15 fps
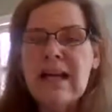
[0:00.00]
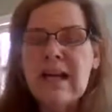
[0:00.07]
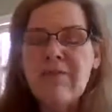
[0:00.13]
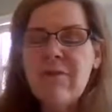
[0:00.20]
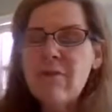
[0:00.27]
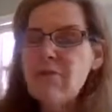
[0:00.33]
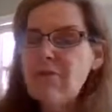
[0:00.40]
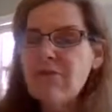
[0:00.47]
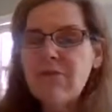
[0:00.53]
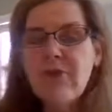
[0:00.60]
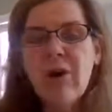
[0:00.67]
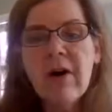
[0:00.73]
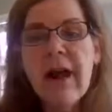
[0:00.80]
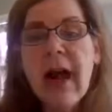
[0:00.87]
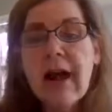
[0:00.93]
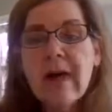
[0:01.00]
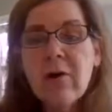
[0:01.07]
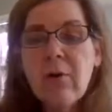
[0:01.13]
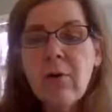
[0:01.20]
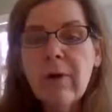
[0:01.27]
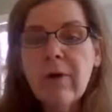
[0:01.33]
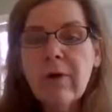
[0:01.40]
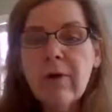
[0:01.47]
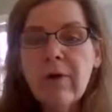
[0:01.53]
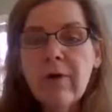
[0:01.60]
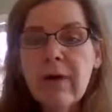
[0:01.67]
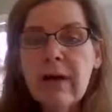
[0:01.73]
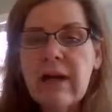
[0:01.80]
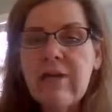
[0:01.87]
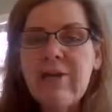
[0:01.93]
If you just start adding water to
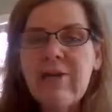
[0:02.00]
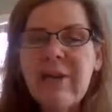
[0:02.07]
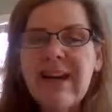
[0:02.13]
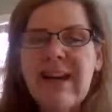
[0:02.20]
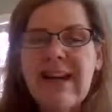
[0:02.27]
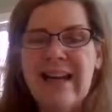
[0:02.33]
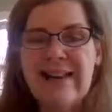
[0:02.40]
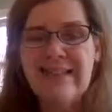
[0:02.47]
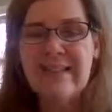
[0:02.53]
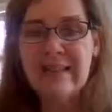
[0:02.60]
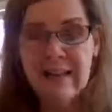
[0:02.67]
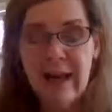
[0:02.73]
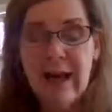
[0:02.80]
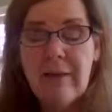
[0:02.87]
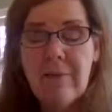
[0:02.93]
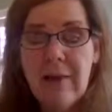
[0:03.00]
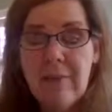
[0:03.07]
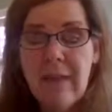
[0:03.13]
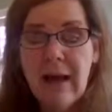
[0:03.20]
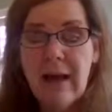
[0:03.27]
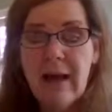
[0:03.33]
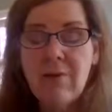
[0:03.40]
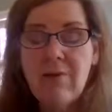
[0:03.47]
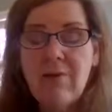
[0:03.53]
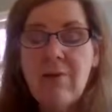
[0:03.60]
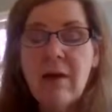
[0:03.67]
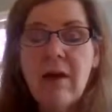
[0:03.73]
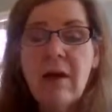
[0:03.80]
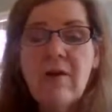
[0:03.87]
grease, you're going to get a slimy mess.